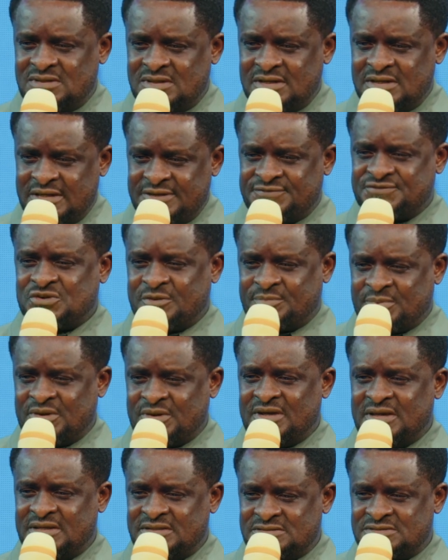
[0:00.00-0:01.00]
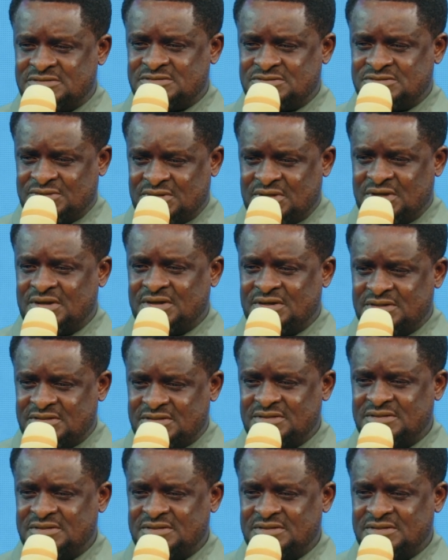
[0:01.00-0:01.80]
Lift up your hands to God.